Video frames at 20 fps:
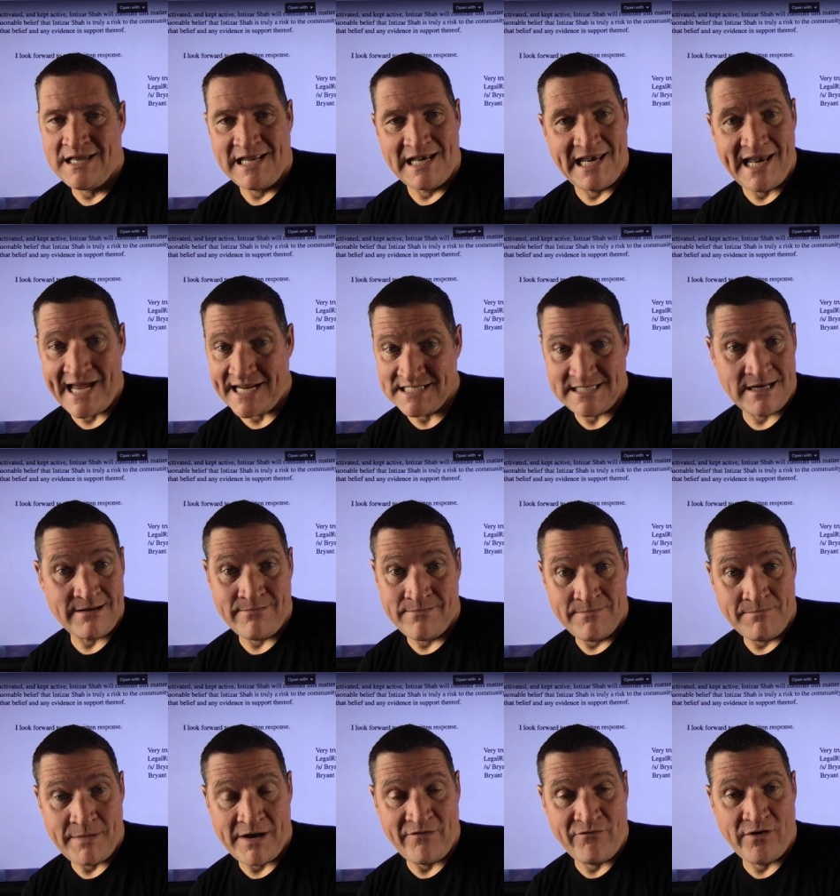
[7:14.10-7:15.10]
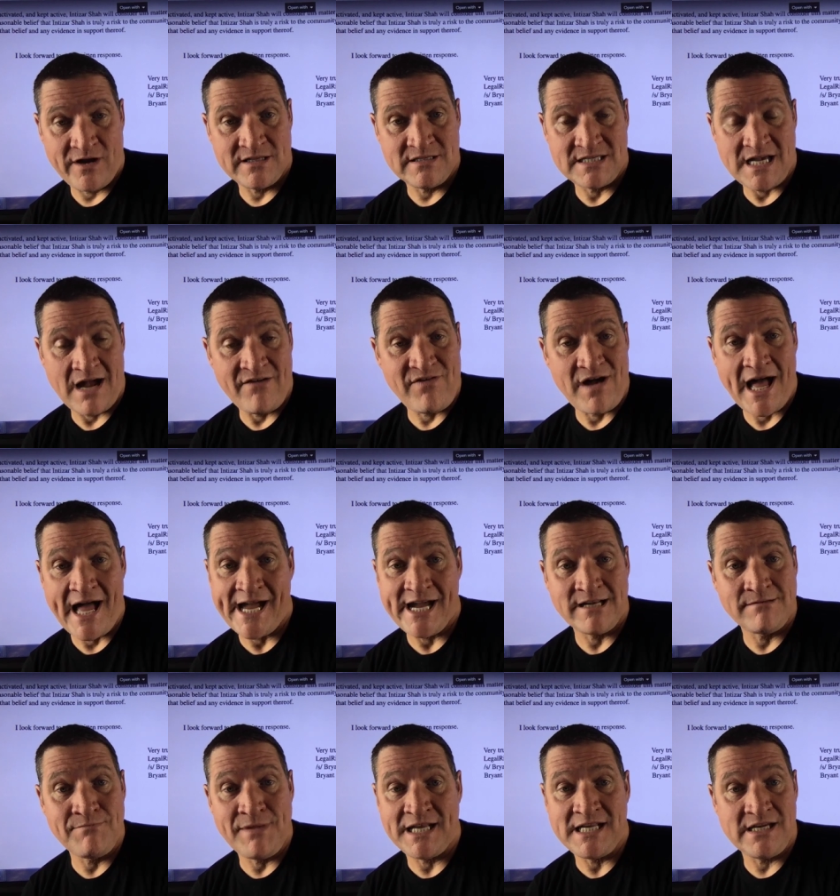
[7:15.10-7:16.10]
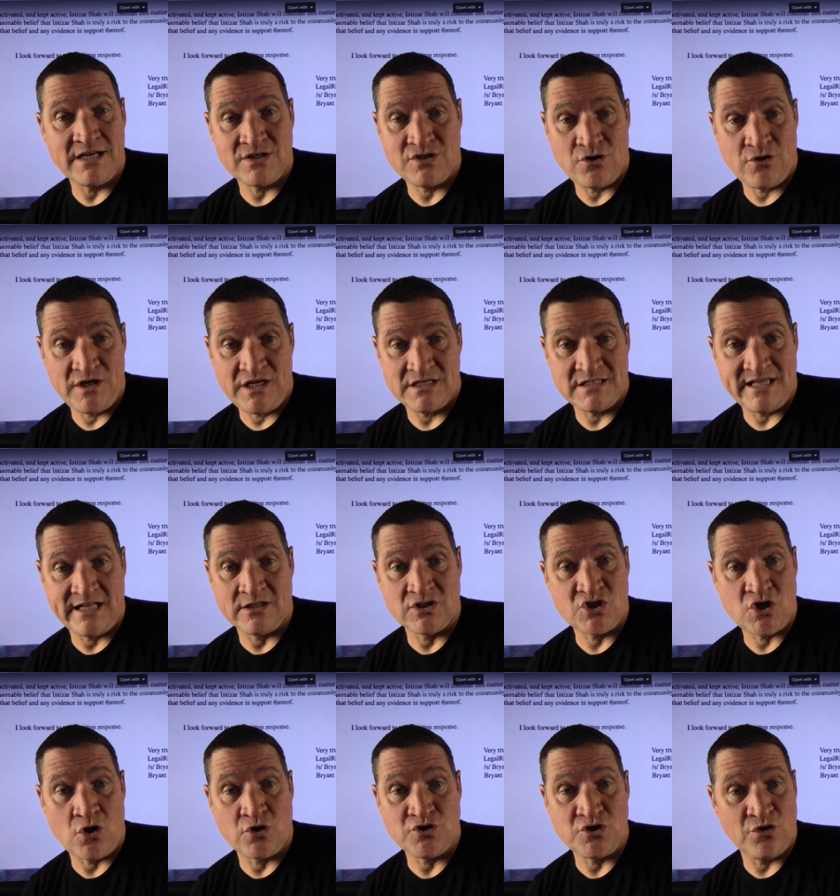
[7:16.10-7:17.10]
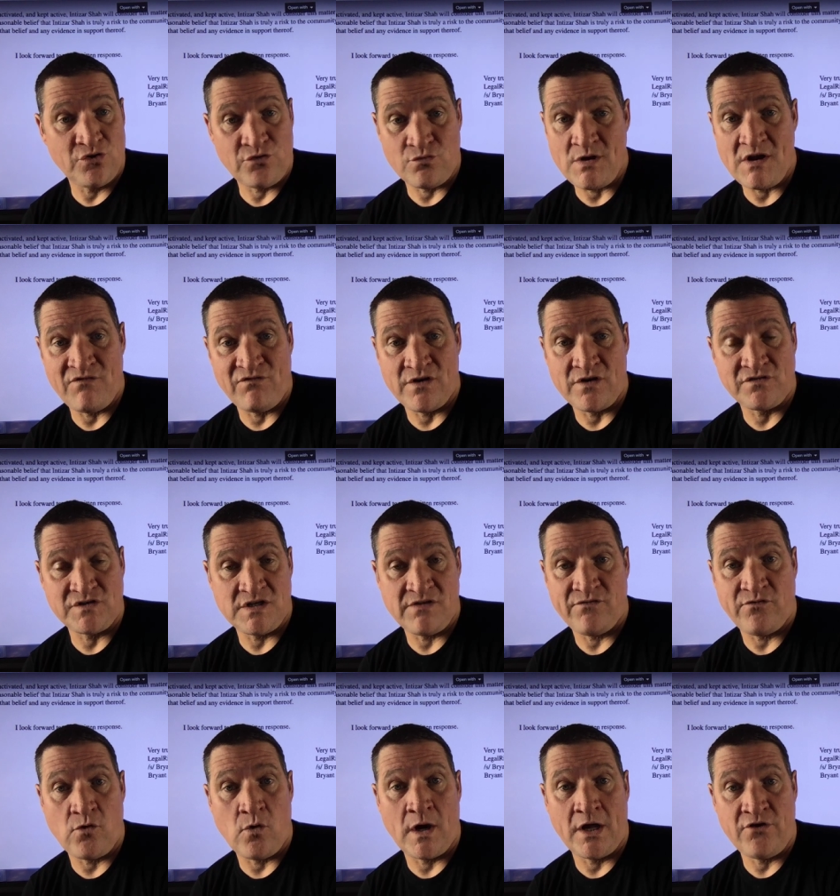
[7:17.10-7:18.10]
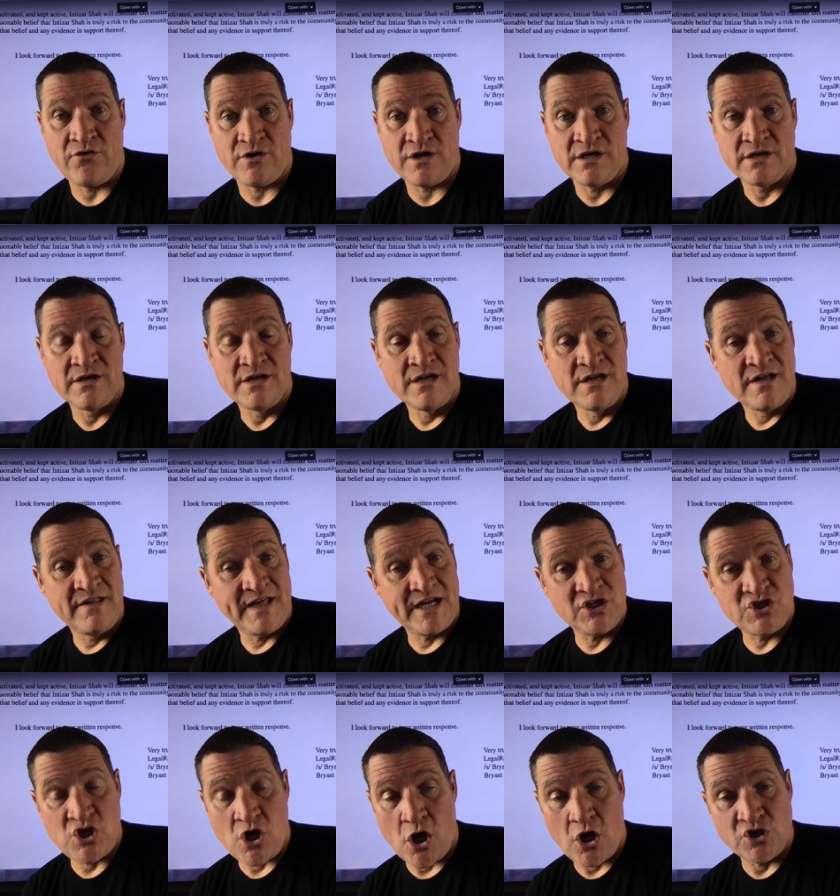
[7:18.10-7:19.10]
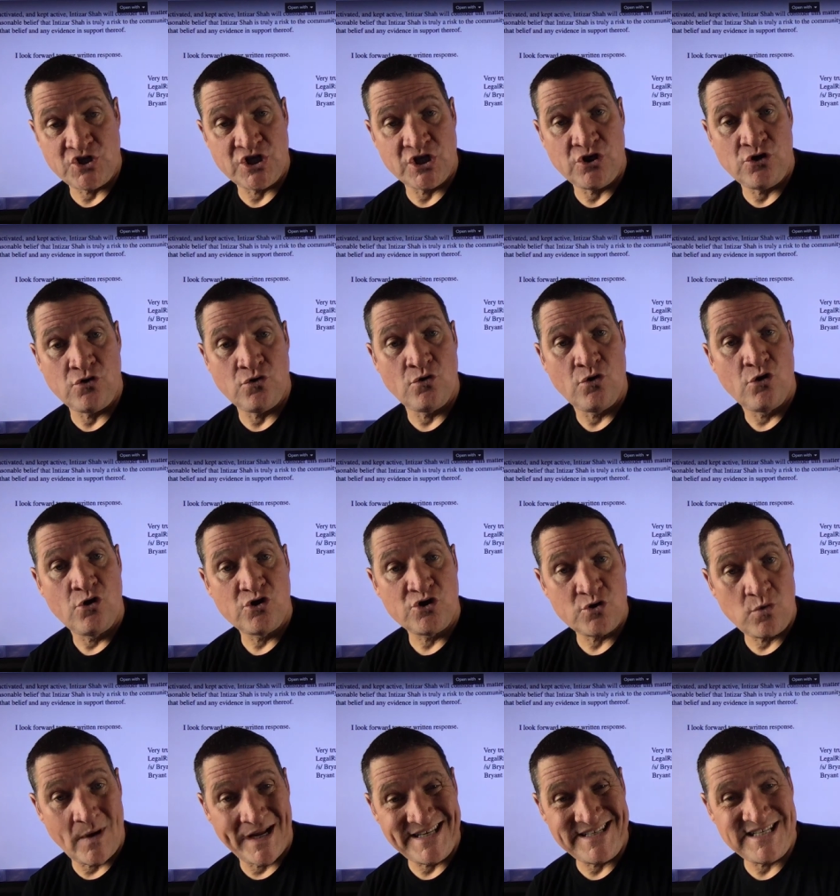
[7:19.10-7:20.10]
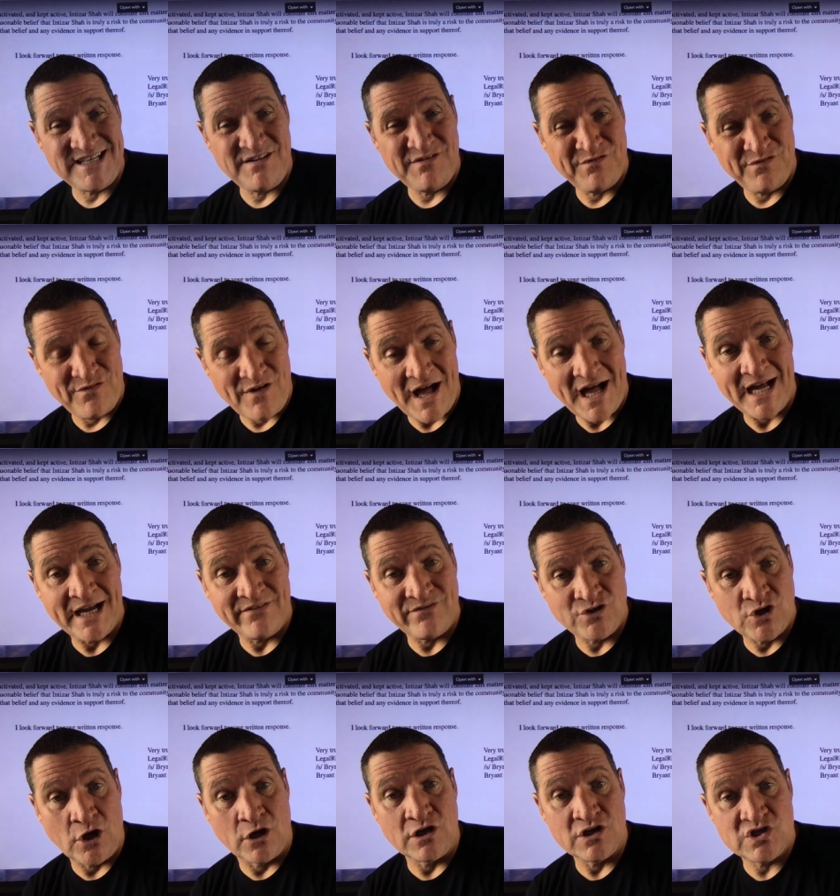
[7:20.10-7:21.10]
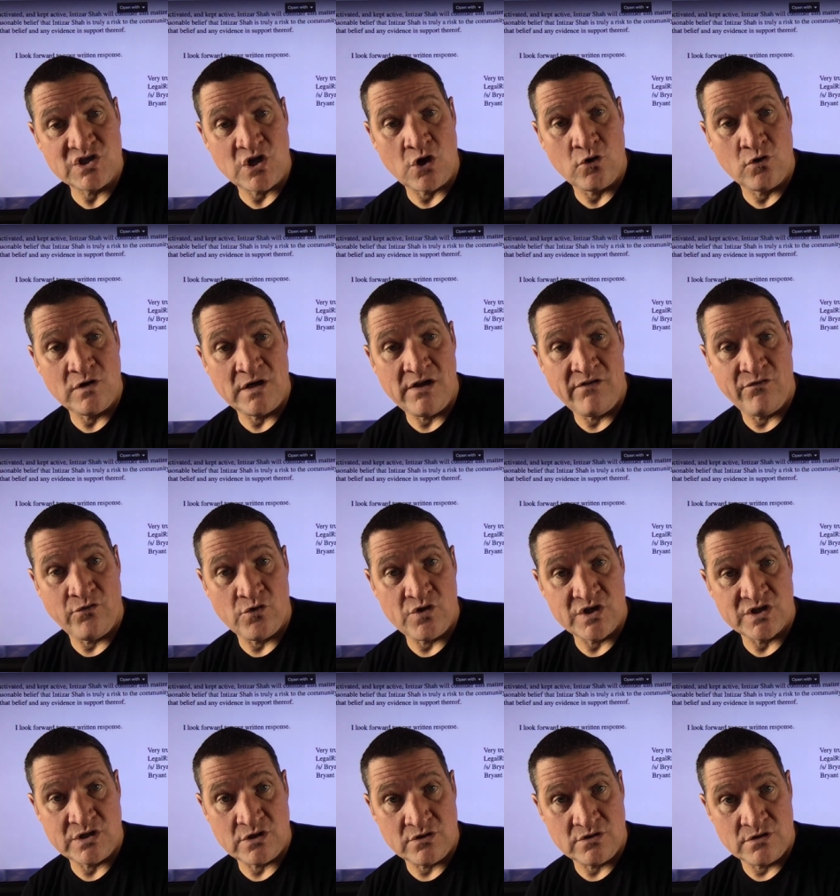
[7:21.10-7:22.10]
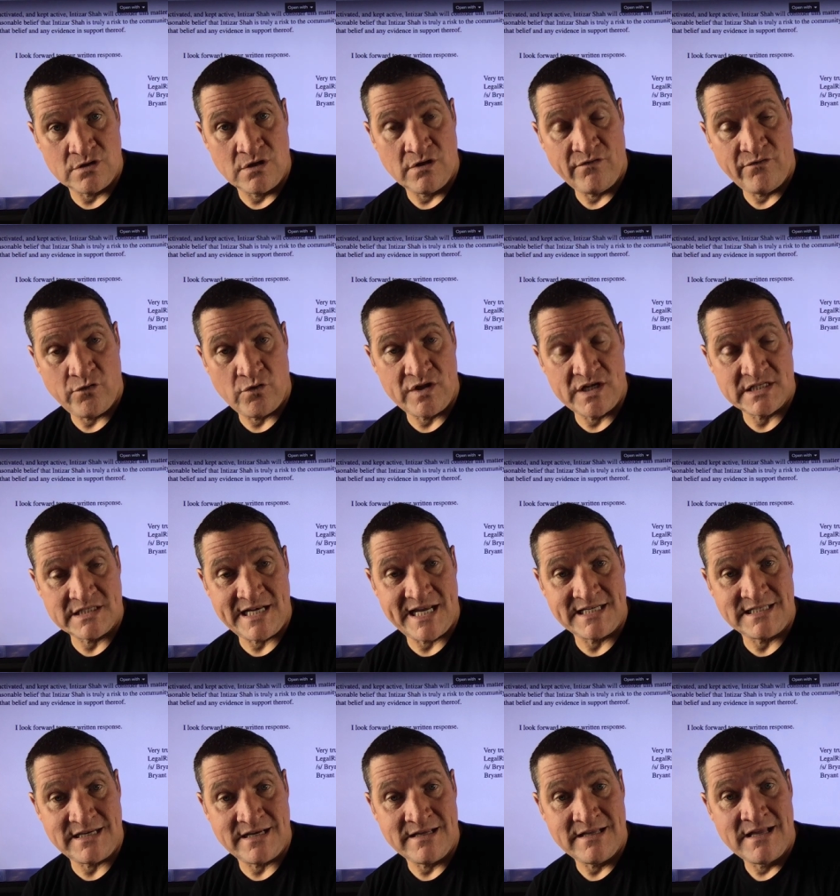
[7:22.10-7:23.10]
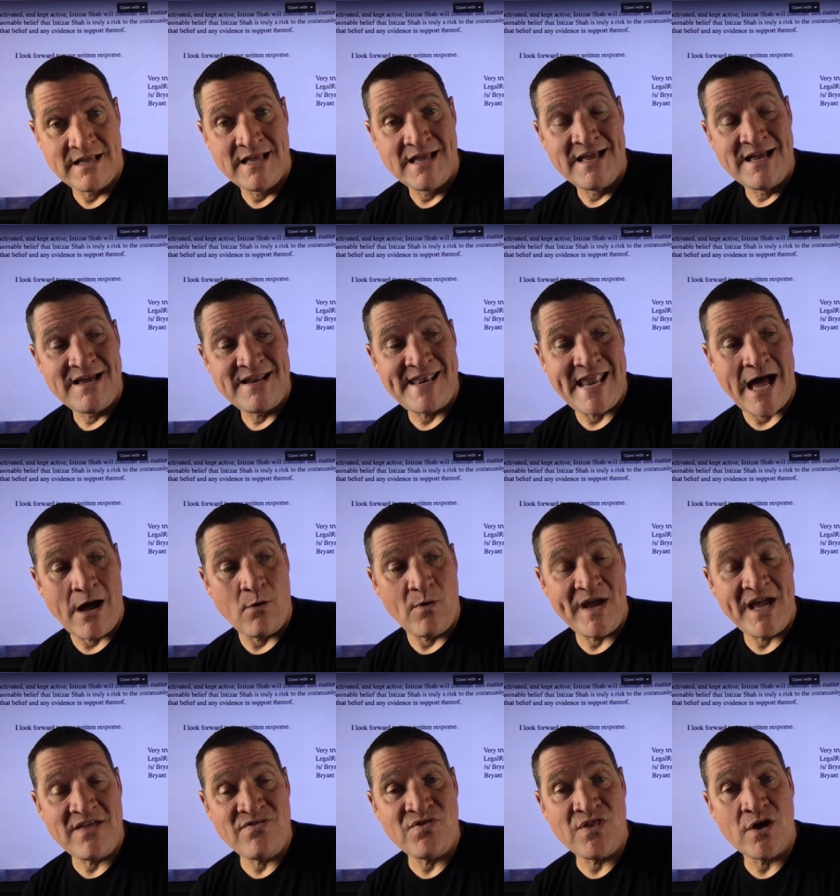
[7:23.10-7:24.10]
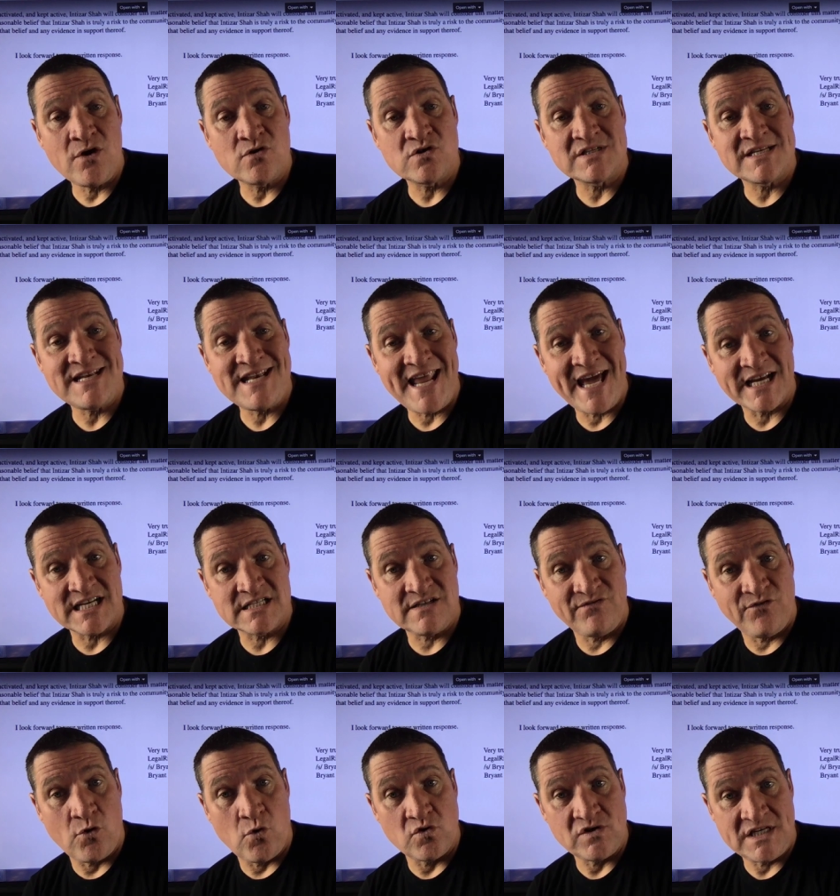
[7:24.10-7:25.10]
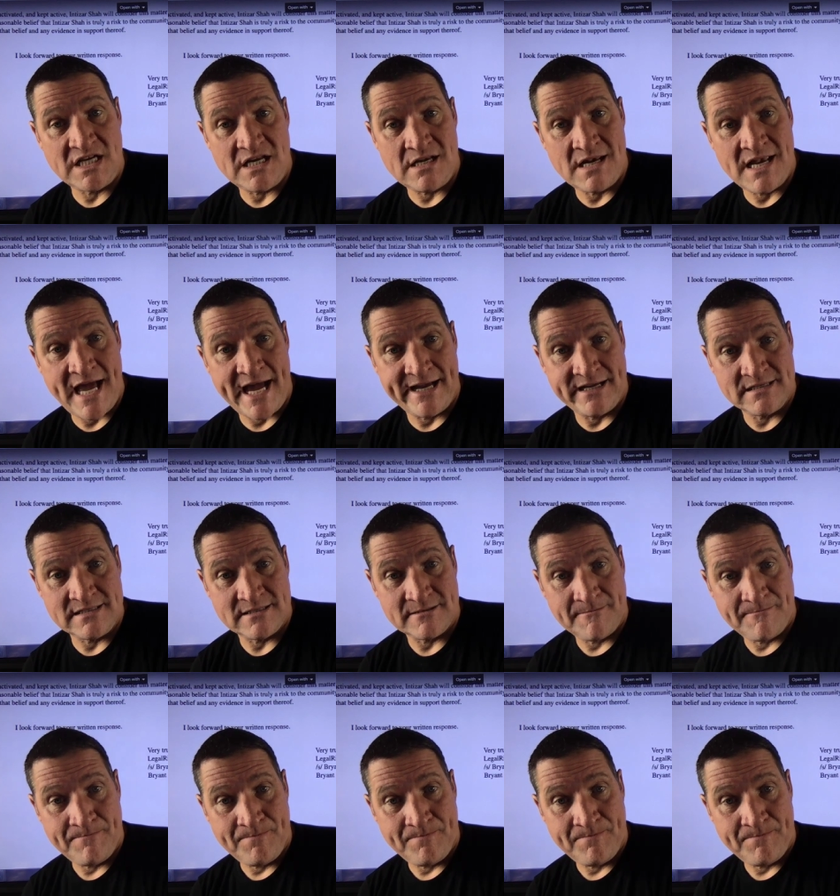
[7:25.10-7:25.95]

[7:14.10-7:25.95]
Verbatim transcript: letter, my friends. I've hired many attorneys. They'll charge you 350, 400. They're charging you $25 only for this for this letter. Now, in those next 14 days,